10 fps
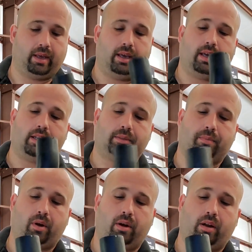It is
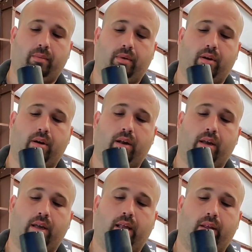part number
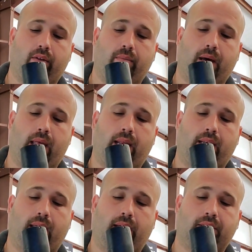Kilo Mike
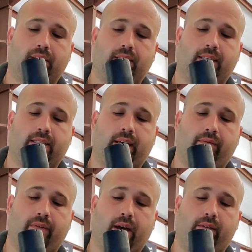
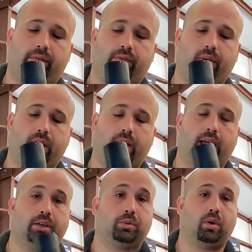
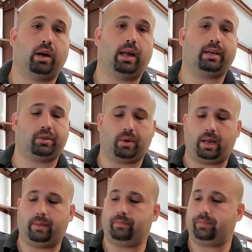-6853-1
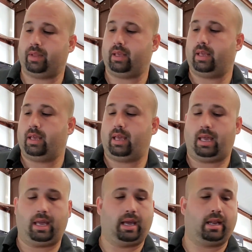X-ray,
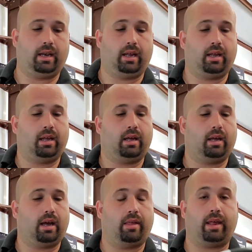and
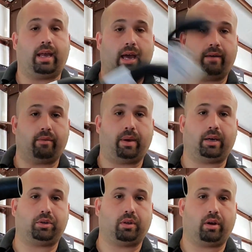I think I have a
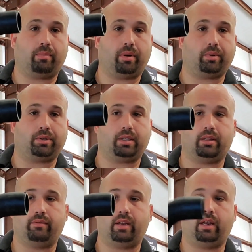picture that I'll post in
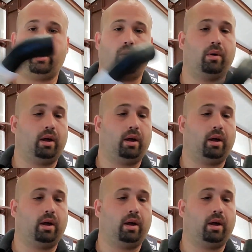the video.